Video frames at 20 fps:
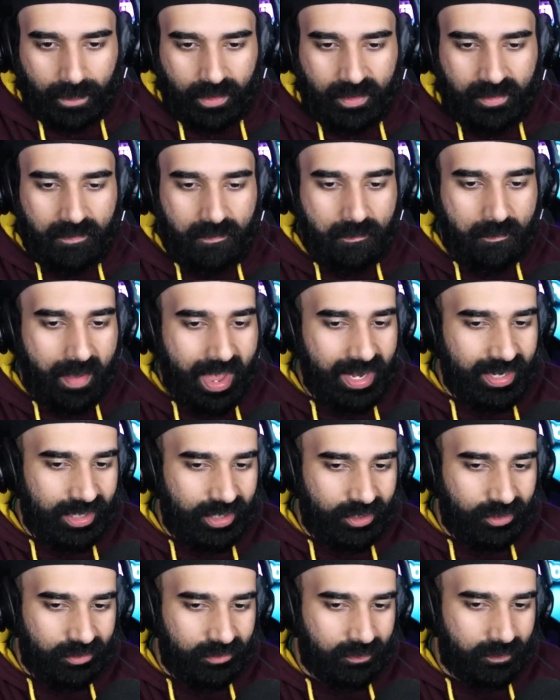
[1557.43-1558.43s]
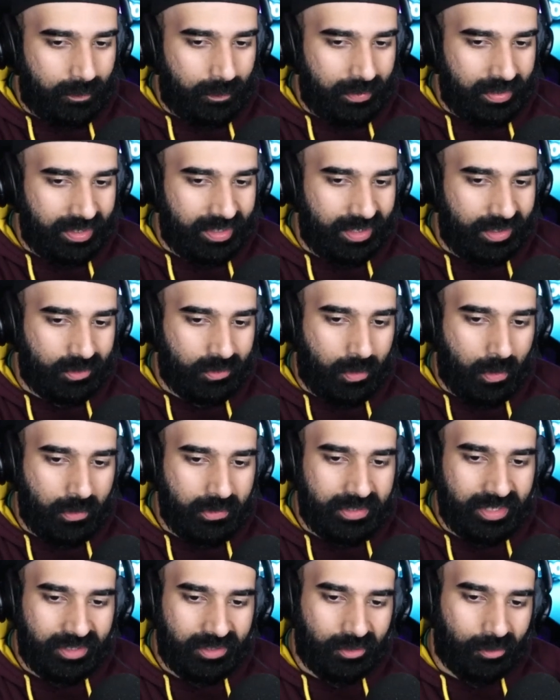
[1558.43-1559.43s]
Mandy, you're putting these
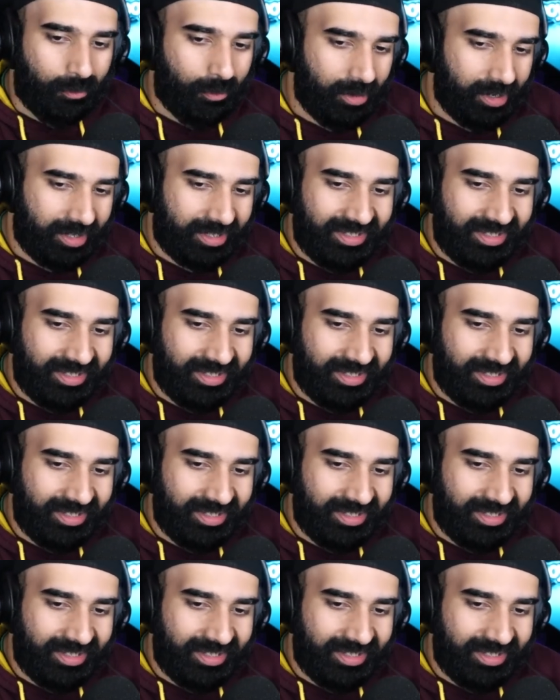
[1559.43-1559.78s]
quotes into work